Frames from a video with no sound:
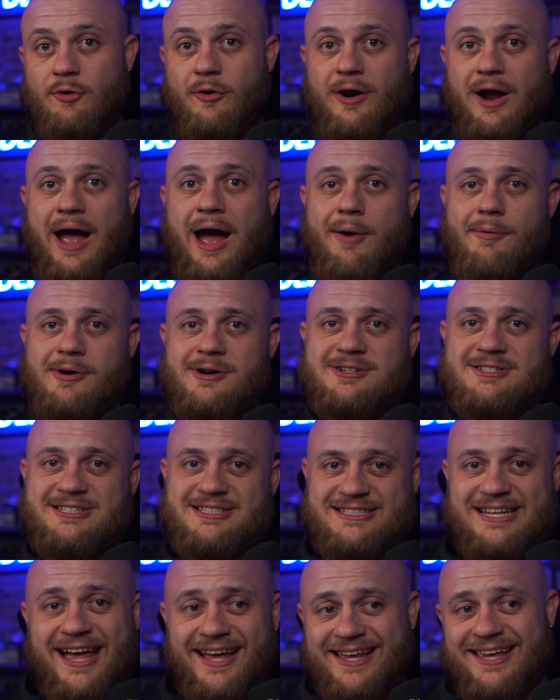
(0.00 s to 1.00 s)
For our
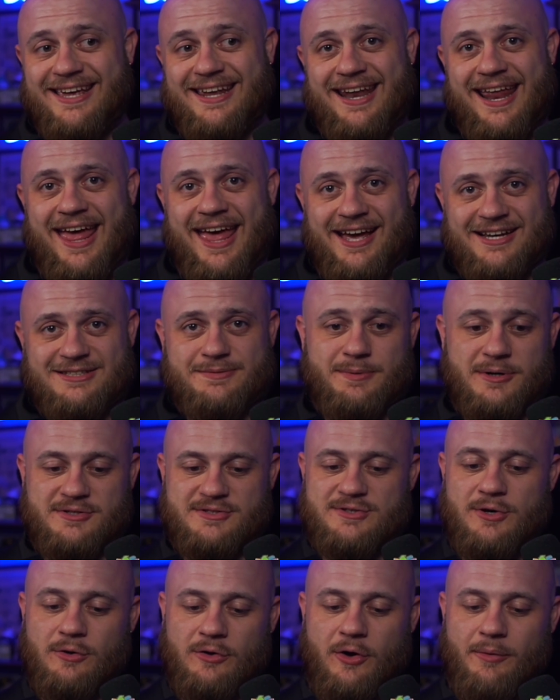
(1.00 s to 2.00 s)
second expert
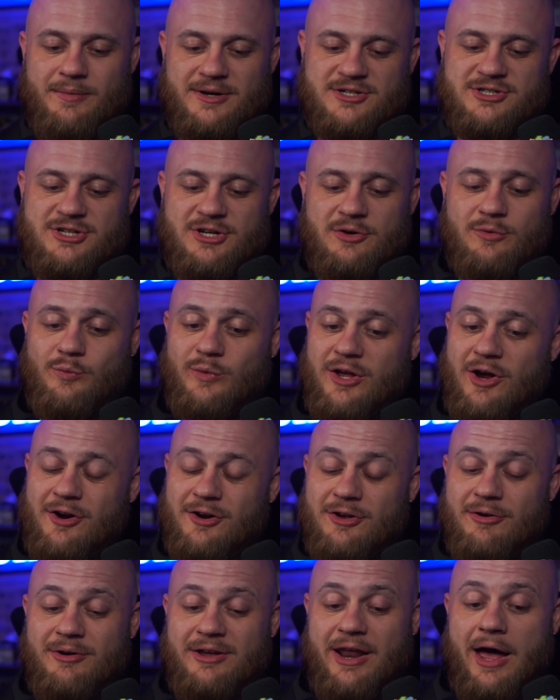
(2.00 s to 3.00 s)
solo mission, we are
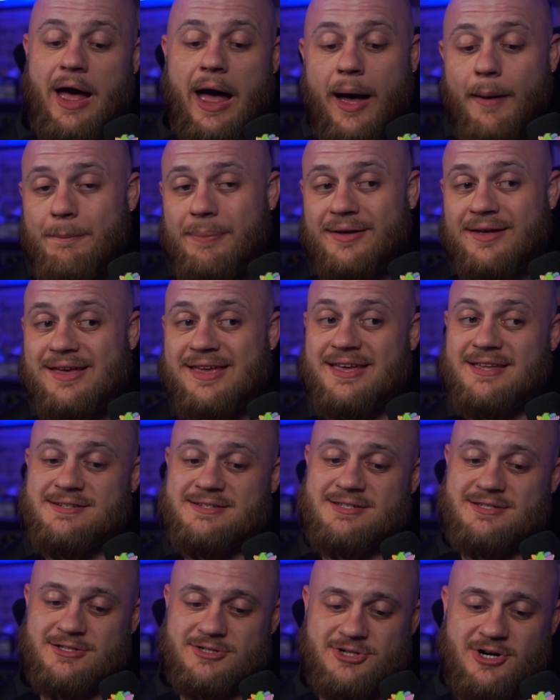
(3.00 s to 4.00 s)
going up
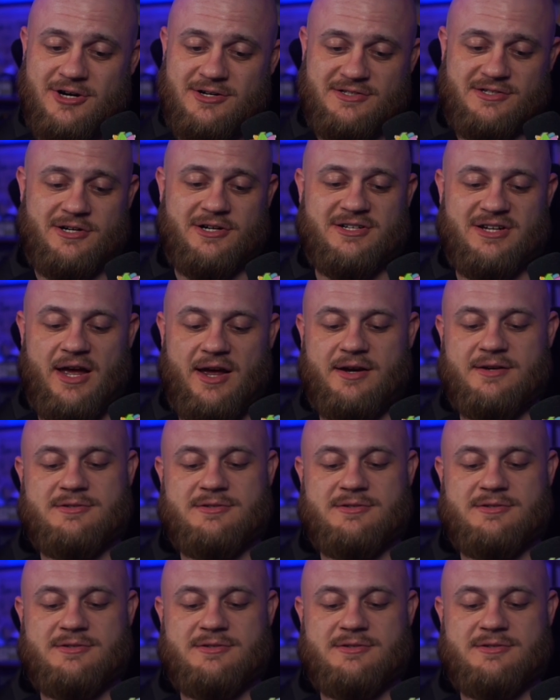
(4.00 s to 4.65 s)
against the Charizard deck.